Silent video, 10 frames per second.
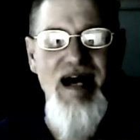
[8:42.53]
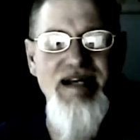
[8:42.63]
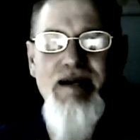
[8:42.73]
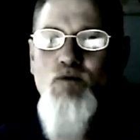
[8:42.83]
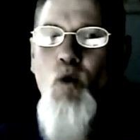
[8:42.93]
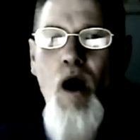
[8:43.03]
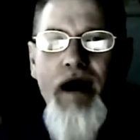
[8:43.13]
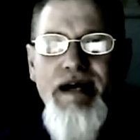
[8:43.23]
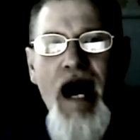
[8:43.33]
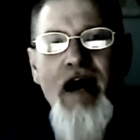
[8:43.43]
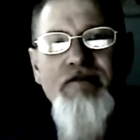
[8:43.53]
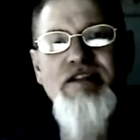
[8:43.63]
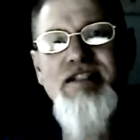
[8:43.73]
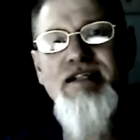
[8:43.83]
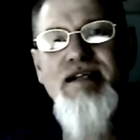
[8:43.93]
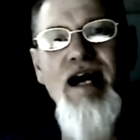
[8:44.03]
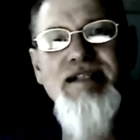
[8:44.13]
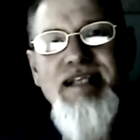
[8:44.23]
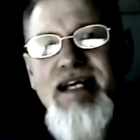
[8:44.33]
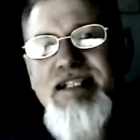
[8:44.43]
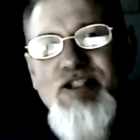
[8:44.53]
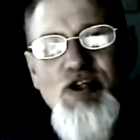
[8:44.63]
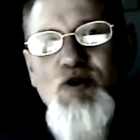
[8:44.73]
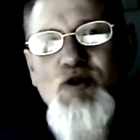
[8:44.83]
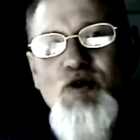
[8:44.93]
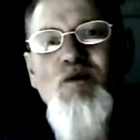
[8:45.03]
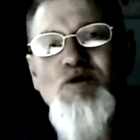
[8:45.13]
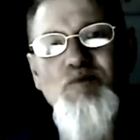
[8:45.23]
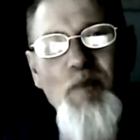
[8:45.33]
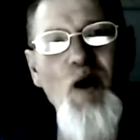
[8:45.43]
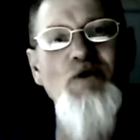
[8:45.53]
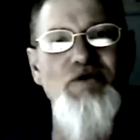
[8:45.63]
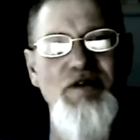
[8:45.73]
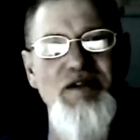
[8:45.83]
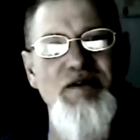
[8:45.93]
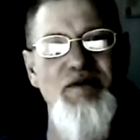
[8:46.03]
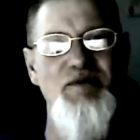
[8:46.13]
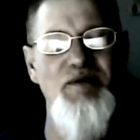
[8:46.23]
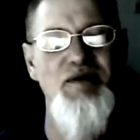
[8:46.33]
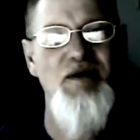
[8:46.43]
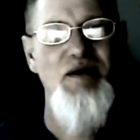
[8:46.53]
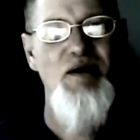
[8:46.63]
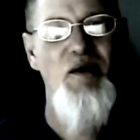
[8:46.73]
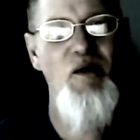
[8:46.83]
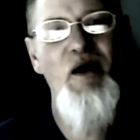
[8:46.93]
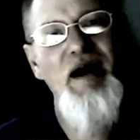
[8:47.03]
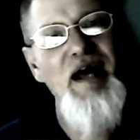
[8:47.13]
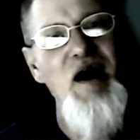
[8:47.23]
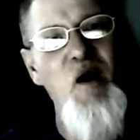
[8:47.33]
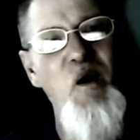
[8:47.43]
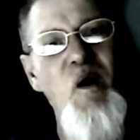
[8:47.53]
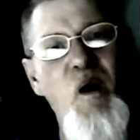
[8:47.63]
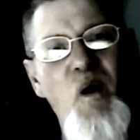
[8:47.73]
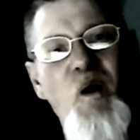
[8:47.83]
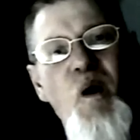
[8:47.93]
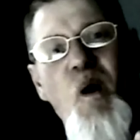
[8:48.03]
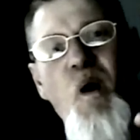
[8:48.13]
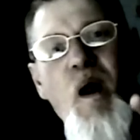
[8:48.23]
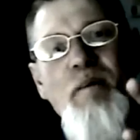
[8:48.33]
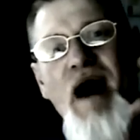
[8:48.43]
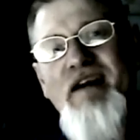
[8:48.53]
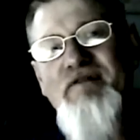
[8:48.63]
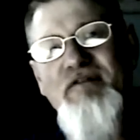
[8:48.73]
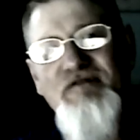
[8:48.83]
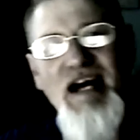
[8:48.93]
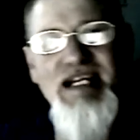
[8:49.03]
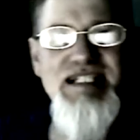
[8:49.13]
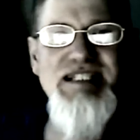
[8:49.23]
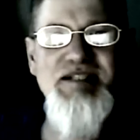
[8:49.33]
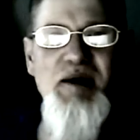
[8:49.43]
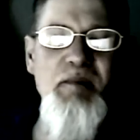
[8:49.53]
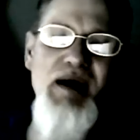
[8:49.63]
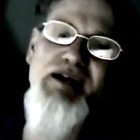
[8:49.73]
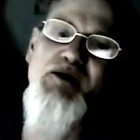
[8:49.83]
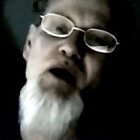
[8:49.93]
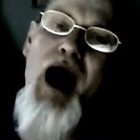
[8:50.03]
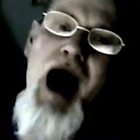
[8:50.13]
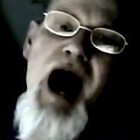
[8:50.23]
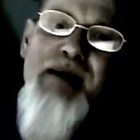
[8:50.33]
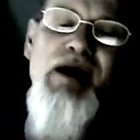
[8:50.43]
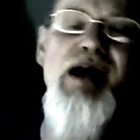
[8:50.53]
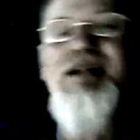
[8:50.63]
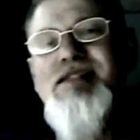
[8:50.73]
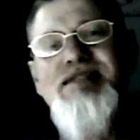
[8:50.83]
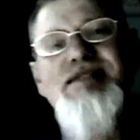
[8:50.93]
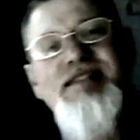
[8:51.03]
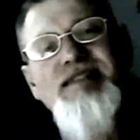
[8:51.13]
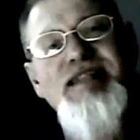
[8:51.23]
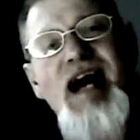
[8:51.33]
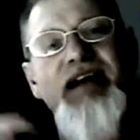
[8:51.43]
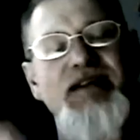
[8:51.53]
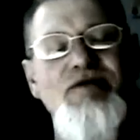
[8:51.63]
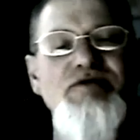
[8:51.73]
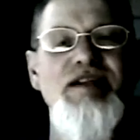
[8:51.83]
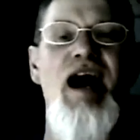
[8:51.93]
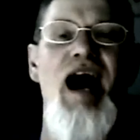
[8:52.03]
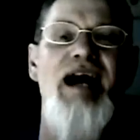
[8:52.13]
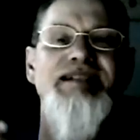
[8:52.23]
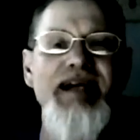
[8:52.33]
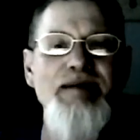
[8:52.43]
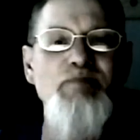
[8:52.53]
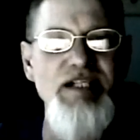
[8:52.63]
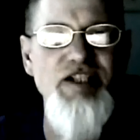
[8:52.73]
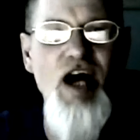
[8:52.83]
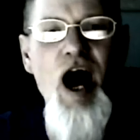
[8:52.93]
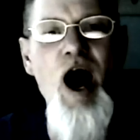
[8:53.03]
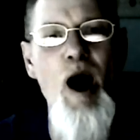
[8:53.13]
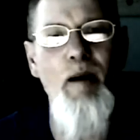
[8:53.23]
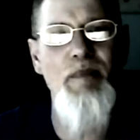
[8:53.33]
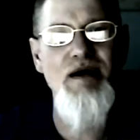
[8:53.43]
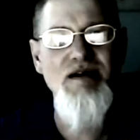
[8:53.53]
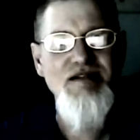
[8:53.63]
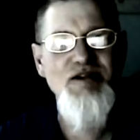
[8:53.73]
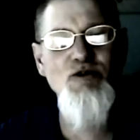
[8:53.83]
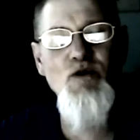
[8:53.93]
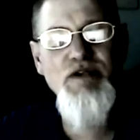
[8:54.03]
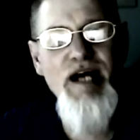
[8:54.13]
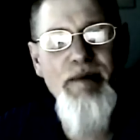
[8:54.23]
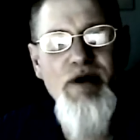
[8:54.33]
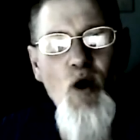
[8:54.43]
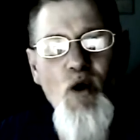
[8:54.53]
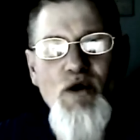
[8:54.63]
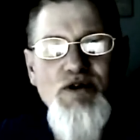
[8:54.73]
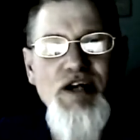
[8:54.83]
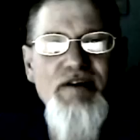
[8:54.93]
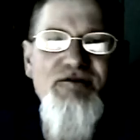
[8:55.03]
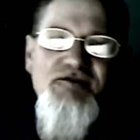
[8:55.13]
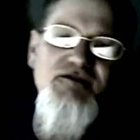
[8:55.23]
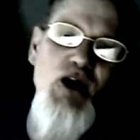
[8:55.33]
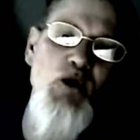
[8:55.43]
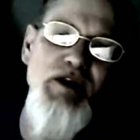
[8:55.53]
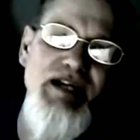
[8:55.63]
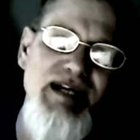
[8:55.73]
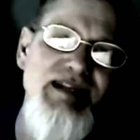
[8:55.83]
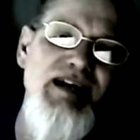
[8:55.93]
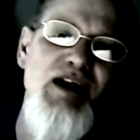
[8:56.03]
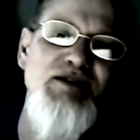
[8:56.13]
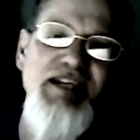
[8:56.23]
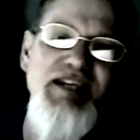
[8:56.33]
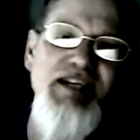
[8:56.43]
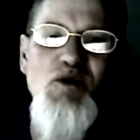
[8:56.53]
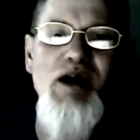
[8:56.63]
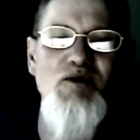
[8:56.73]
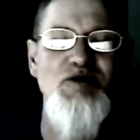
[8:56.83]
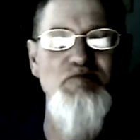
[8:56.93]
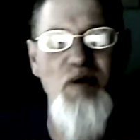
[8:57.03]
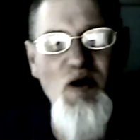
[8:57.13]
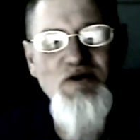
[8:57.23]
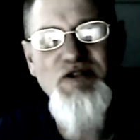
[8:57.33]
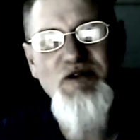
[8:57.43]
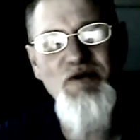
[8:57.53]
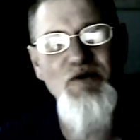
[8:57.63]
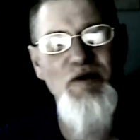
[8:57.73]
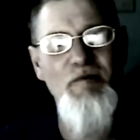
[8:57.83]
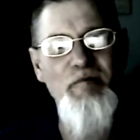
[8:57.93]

I didn't walk out of it thinking I didn't do what I was supposed to do. Or I or or or I might have offended somebody, or I might have did this, that, and the other thing. I did my job. The Lord gave me orders. I floated in there, did what I was supposed to.